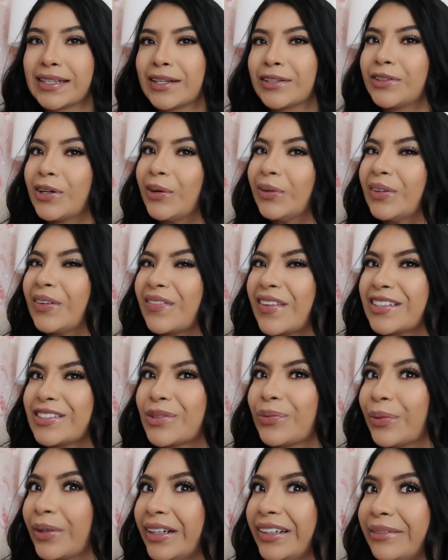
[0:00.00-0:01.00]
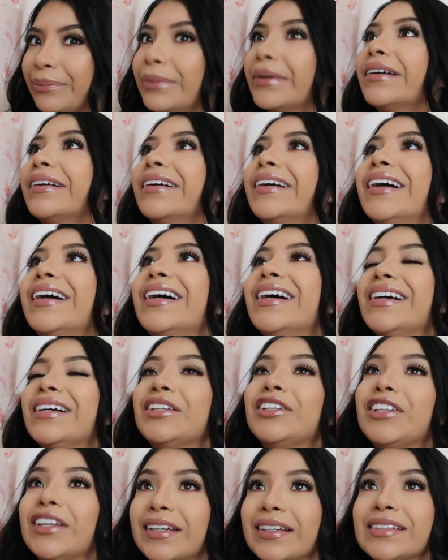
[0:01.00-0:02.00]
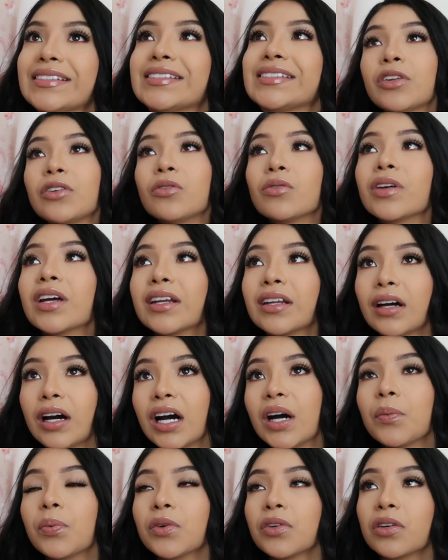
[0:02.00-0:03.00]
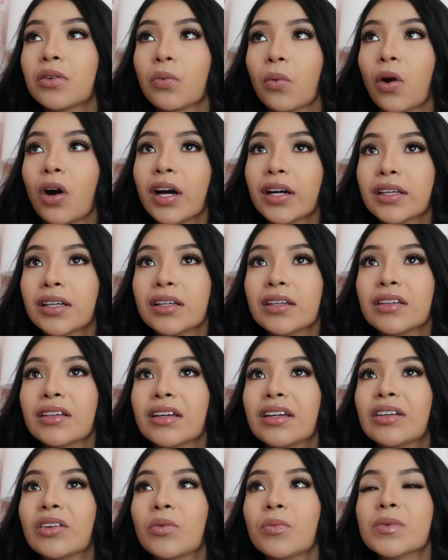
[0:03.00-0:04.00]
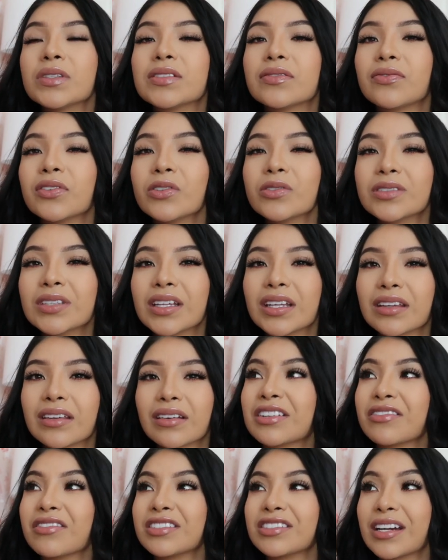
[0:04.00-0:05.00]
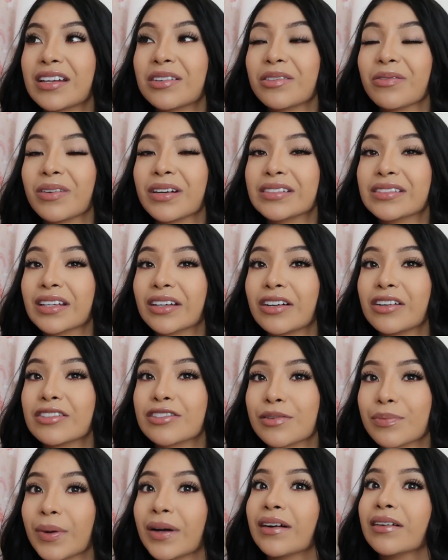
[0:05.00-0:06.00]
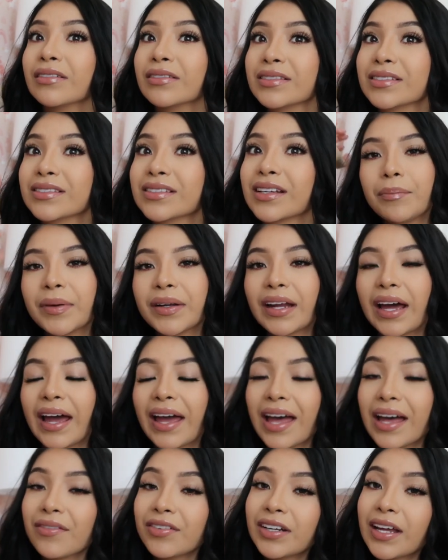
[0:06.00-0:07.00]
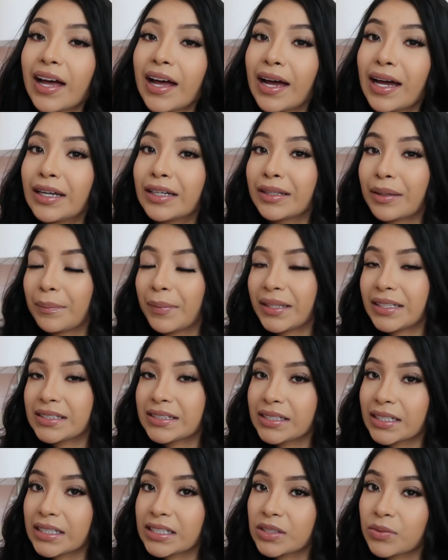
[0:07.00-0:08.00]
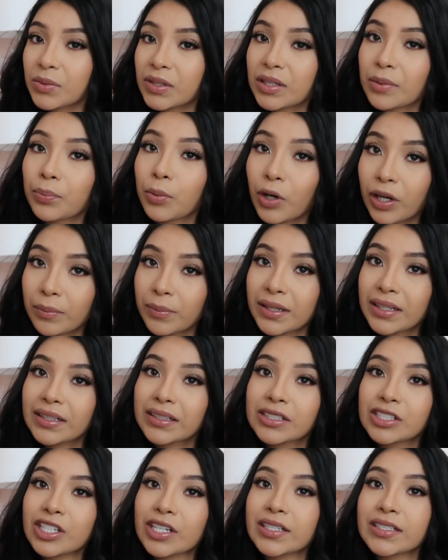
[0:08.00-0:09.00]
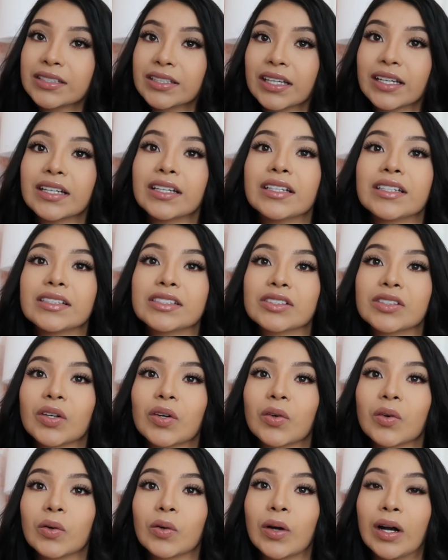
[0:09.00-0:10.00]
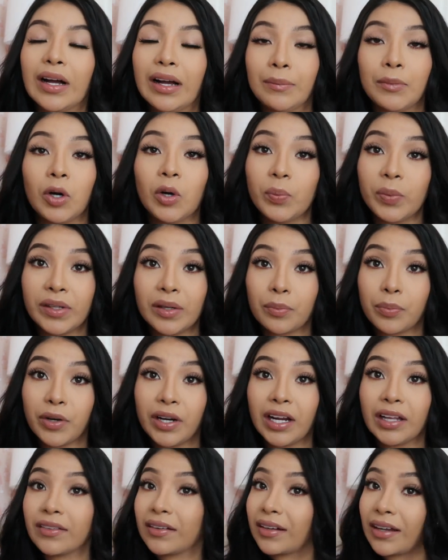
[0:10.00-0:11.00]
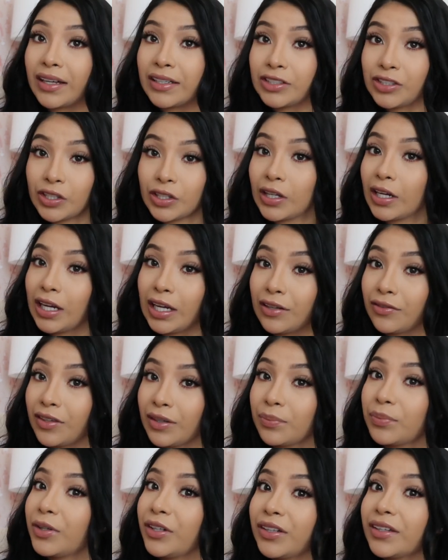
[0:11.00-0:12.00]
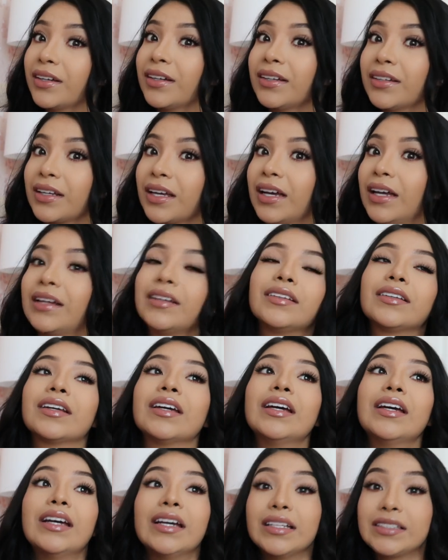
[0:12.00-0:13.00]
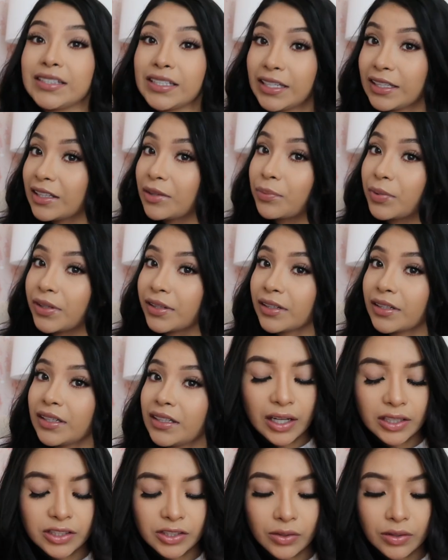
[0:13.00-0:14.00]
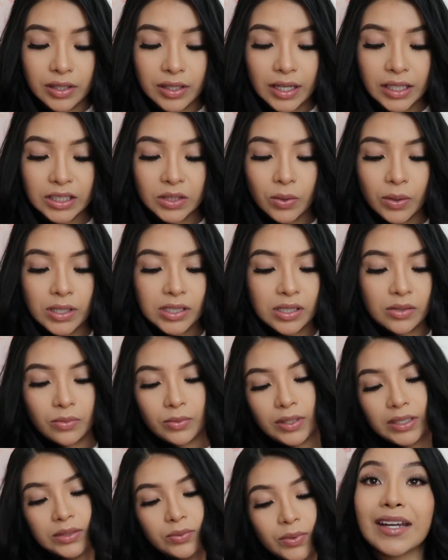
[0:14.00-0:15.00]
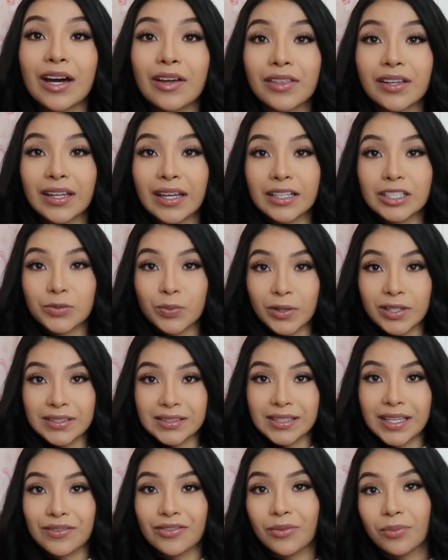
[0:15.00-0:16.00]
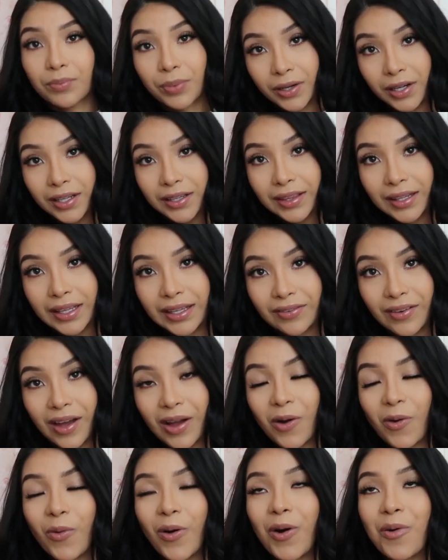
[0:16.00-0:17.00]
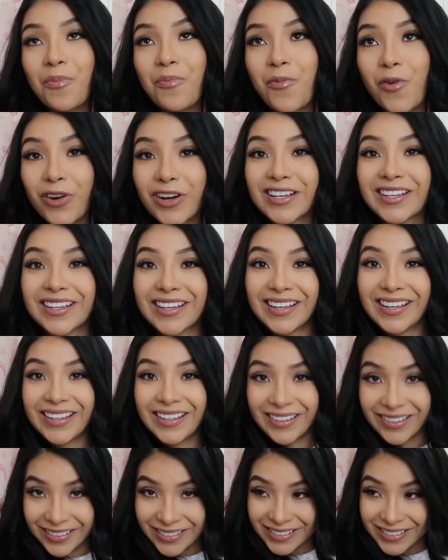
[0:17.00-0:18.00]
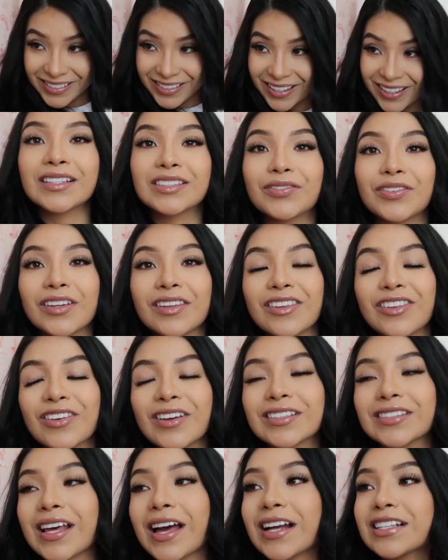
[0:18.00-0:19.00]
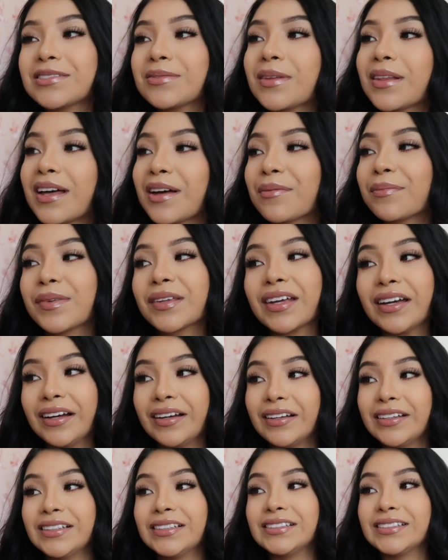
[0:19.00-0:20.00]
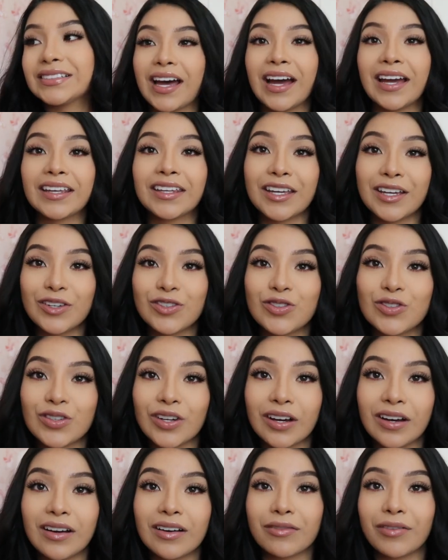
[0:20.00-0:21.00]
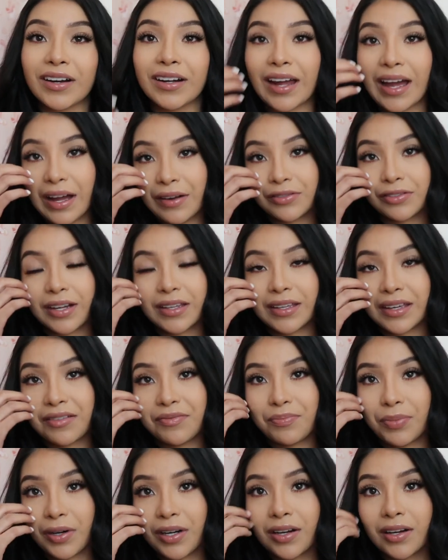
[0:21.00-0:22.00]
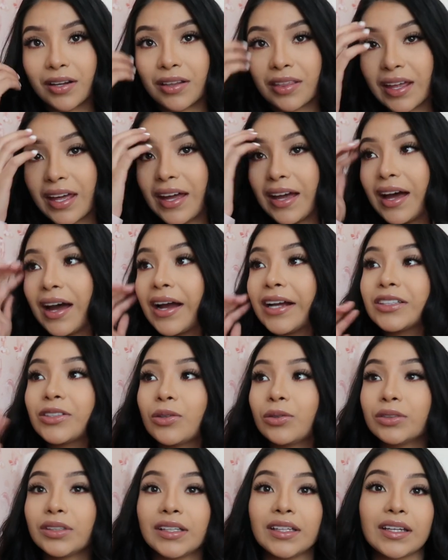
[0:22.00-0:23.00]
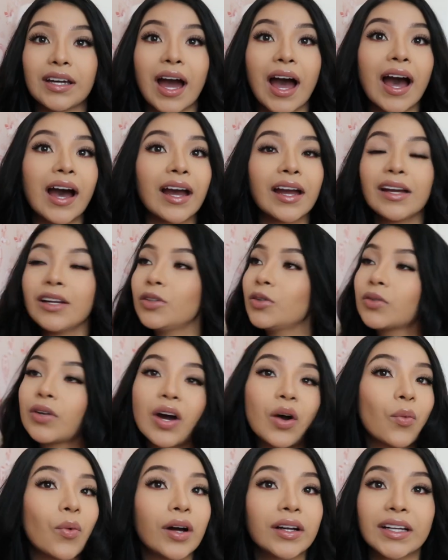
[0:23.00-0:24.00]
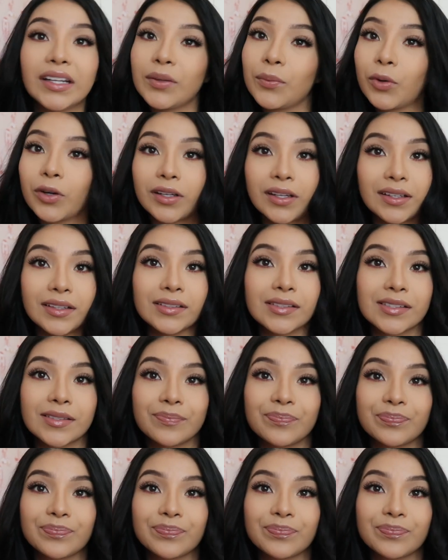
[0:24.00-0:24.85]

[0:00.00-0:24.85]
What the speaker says: I don't know if that's a word, but yes, when you get up, when you're walking, it almost feels like your vagina weighs like 100 pounds. But I haven't had my 6-week appointment just yet, so I'm hoping and praying that I took care of it pretty good and it's healing pretty good. So the next question was, now that I experienced giving birth, if I want more kids. That's funny that you guys asked me that, because I kid you not, right after I gave birth, I told E, I do not want any more kids.